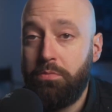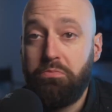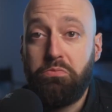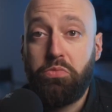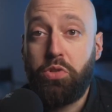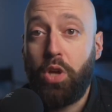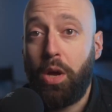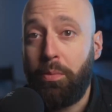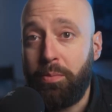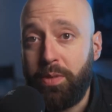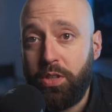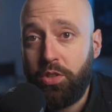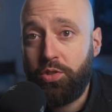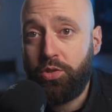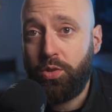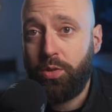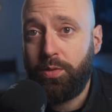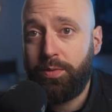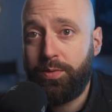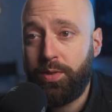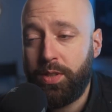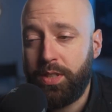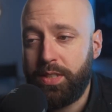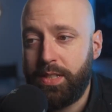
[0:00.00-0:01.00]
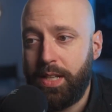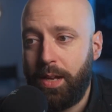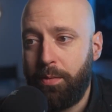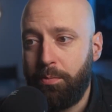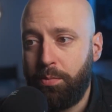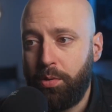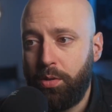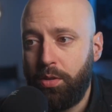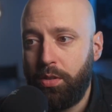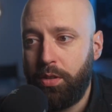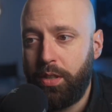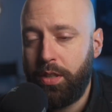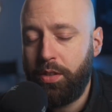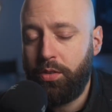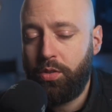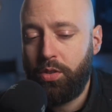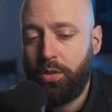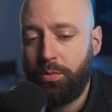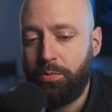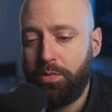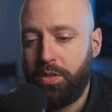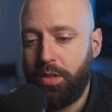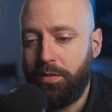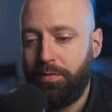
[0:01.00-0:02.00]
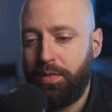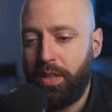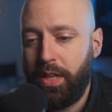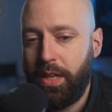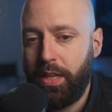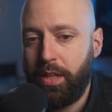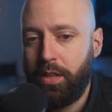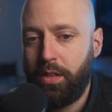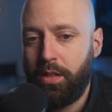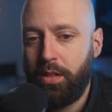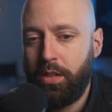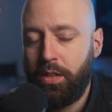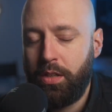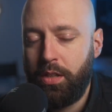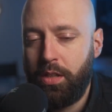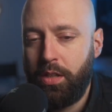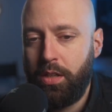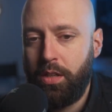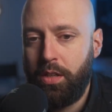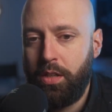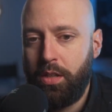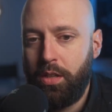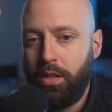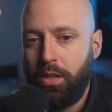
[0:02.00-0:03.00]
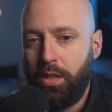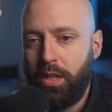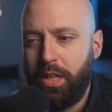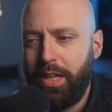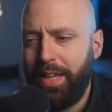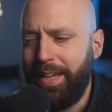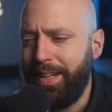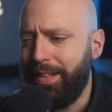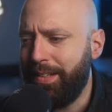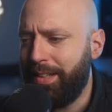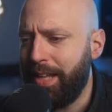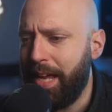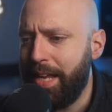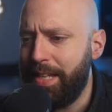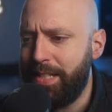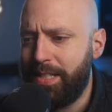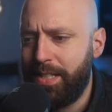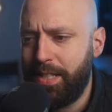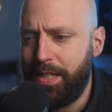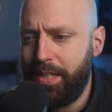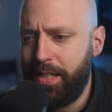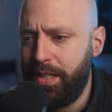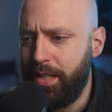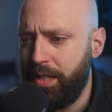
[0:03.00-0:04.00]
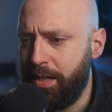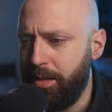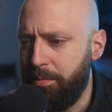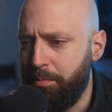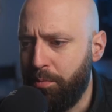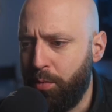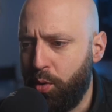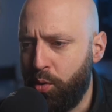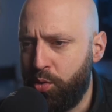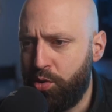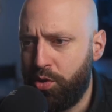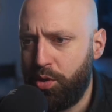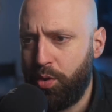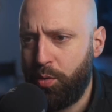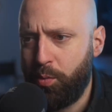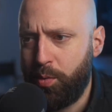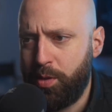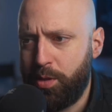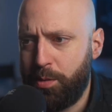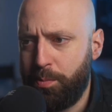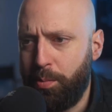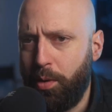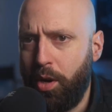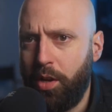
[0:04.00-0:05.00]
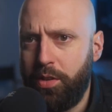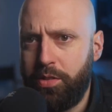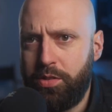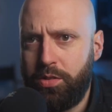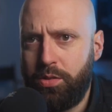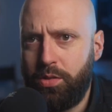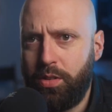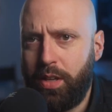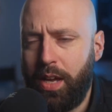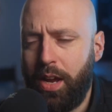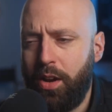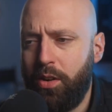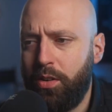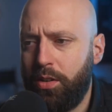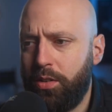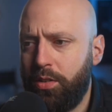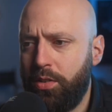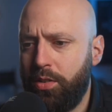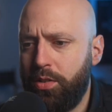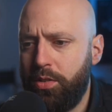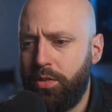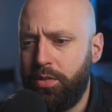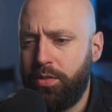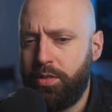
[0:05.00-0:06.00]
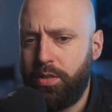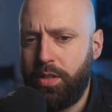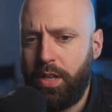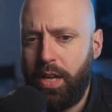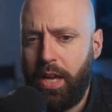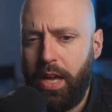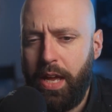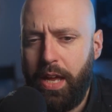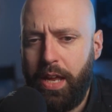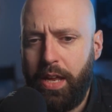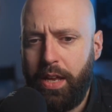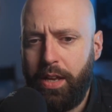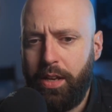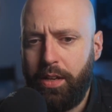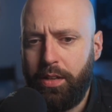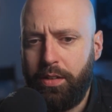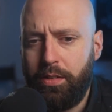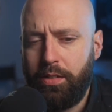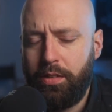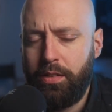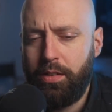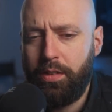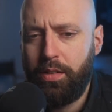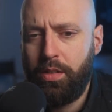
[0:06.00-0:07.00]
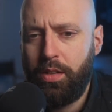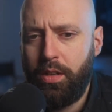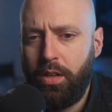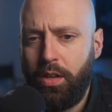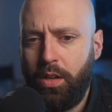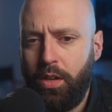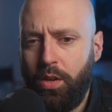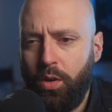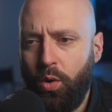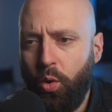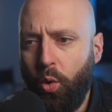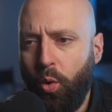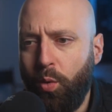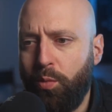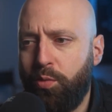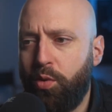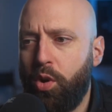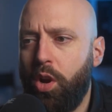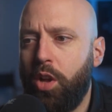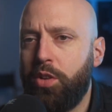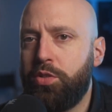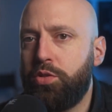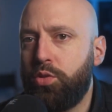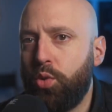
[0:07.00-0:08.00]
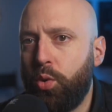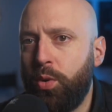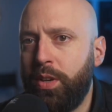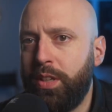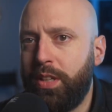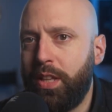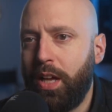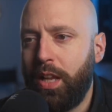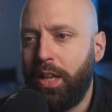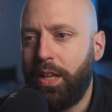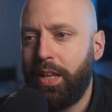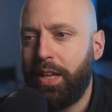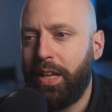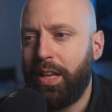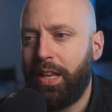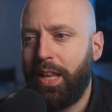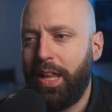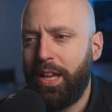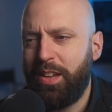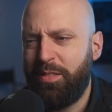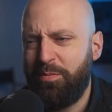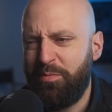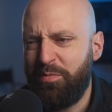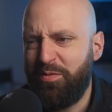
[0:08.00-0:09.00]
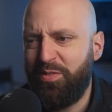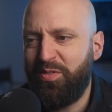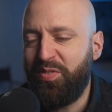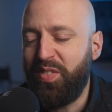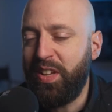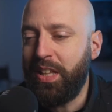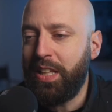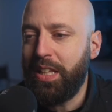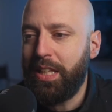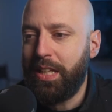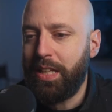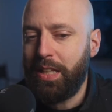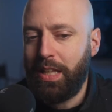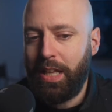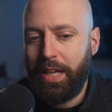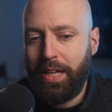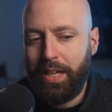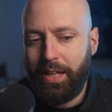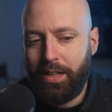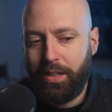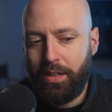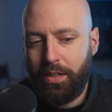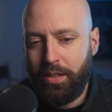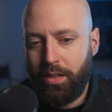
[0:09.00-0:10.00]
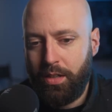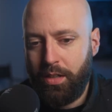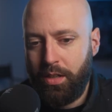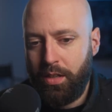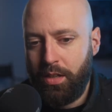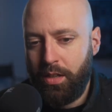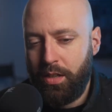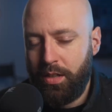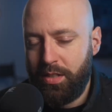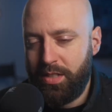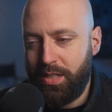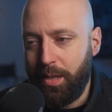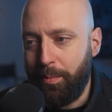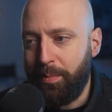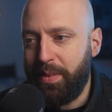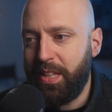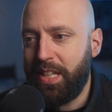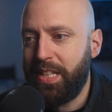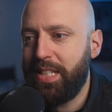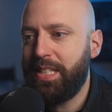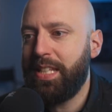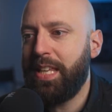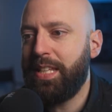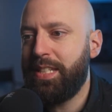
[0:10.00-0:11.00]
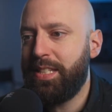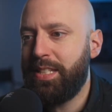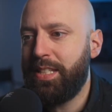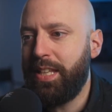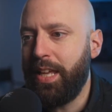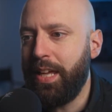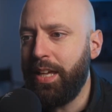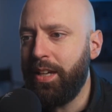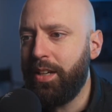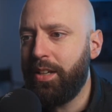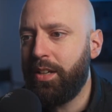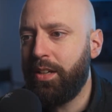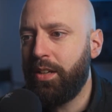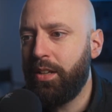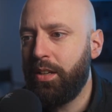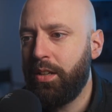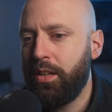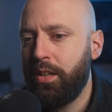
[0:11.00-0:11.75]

zombie show, for example, in terms of like intensity, emotional response to characters, and overall storytelling, and like feeling like something is at stake,